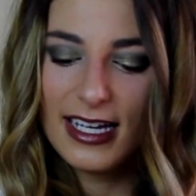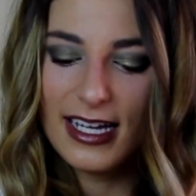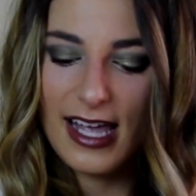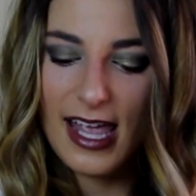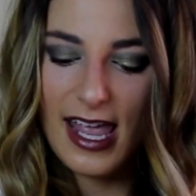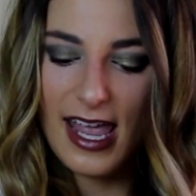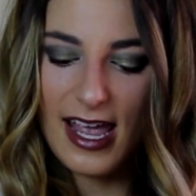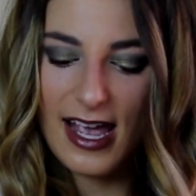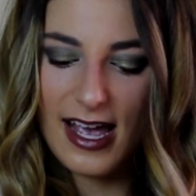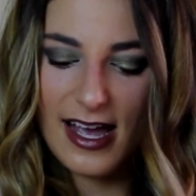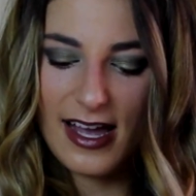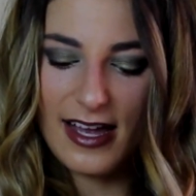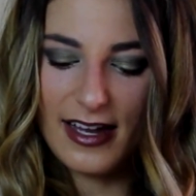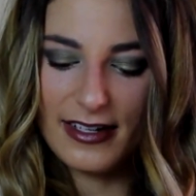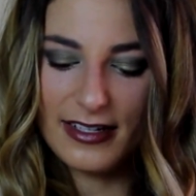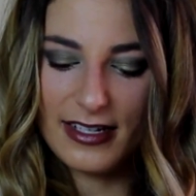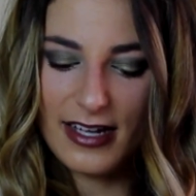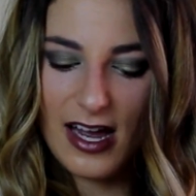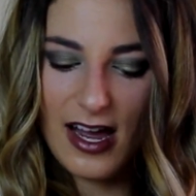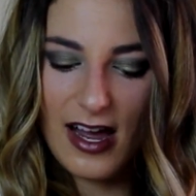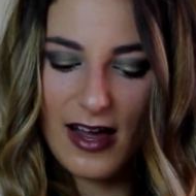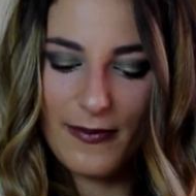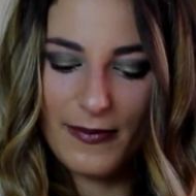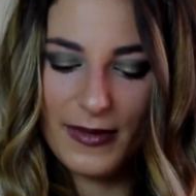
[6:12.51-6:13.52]
And
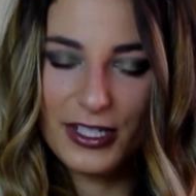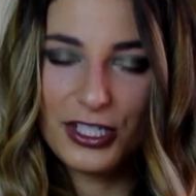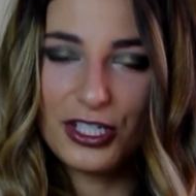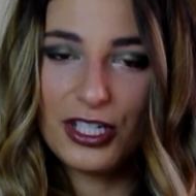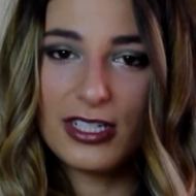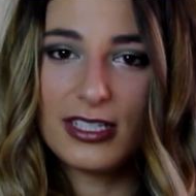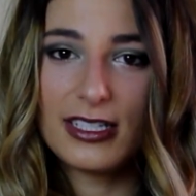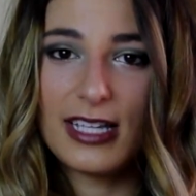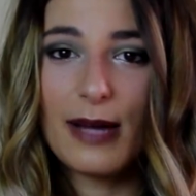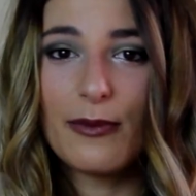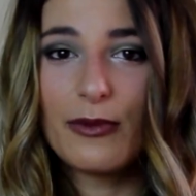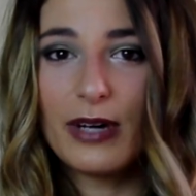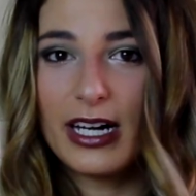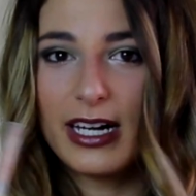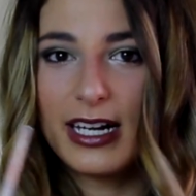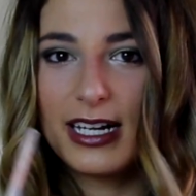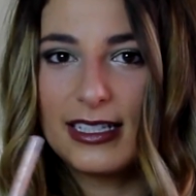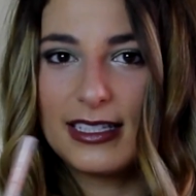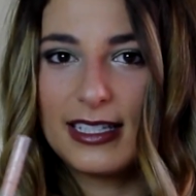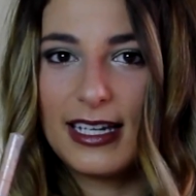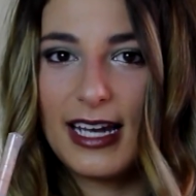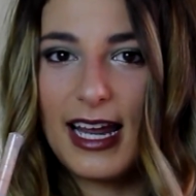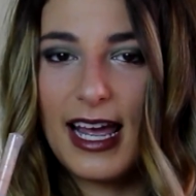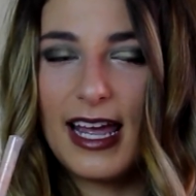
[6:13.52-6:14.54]
I'm wearing
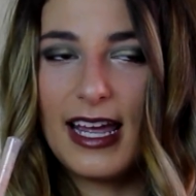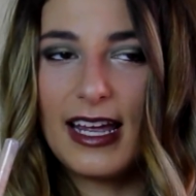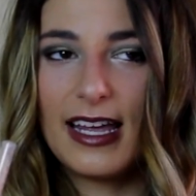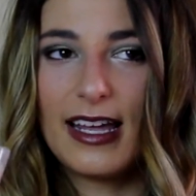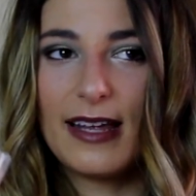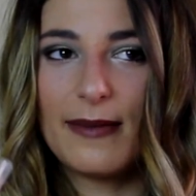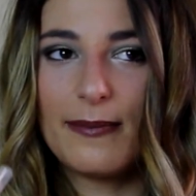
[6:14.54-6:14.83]
it today.